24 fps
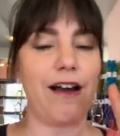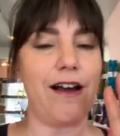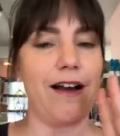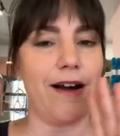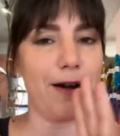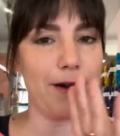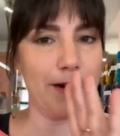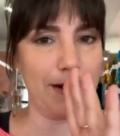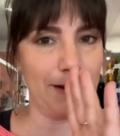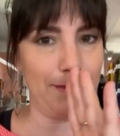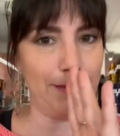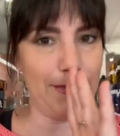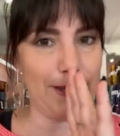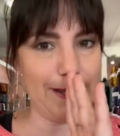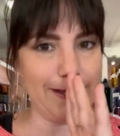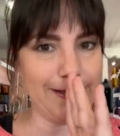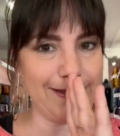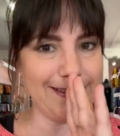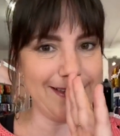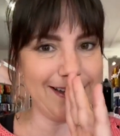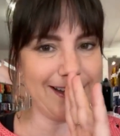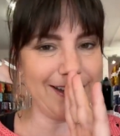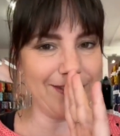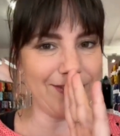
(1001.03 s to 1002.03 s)
Cardi
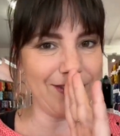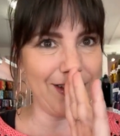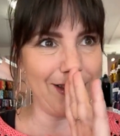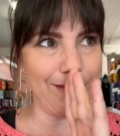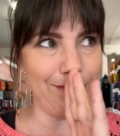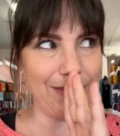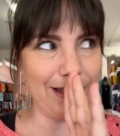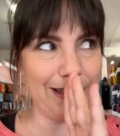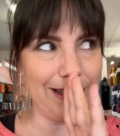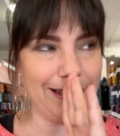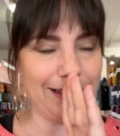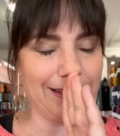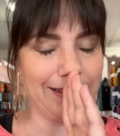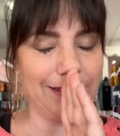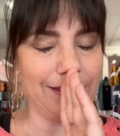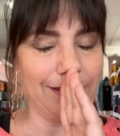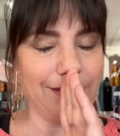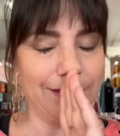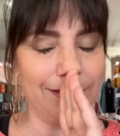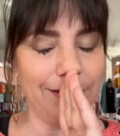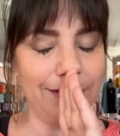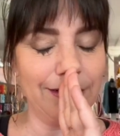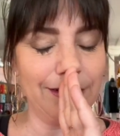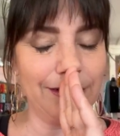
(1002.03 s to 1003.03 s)
Bells that have come
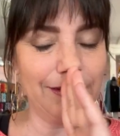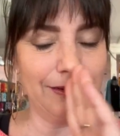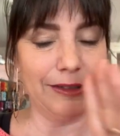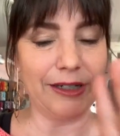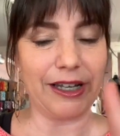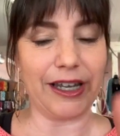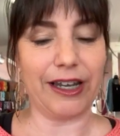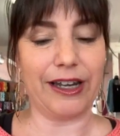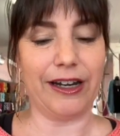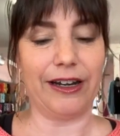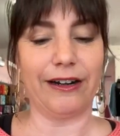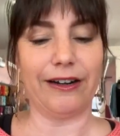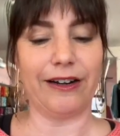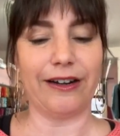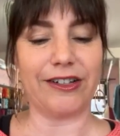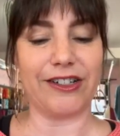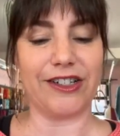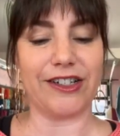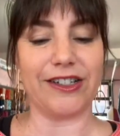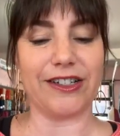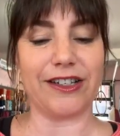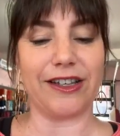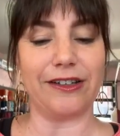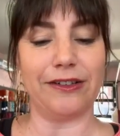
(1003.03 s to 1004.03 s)
in. Oh, Kara,
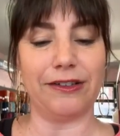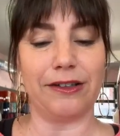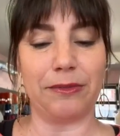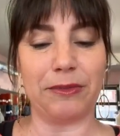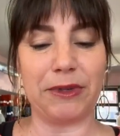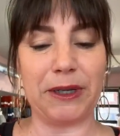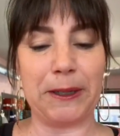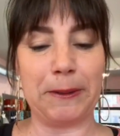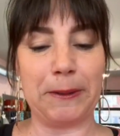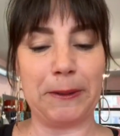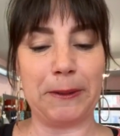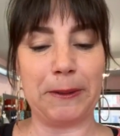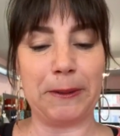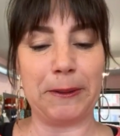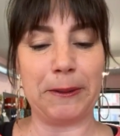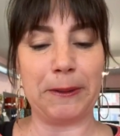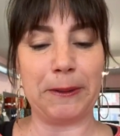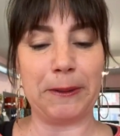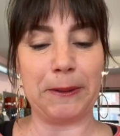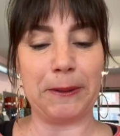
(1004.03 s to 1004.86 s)
she's killing me.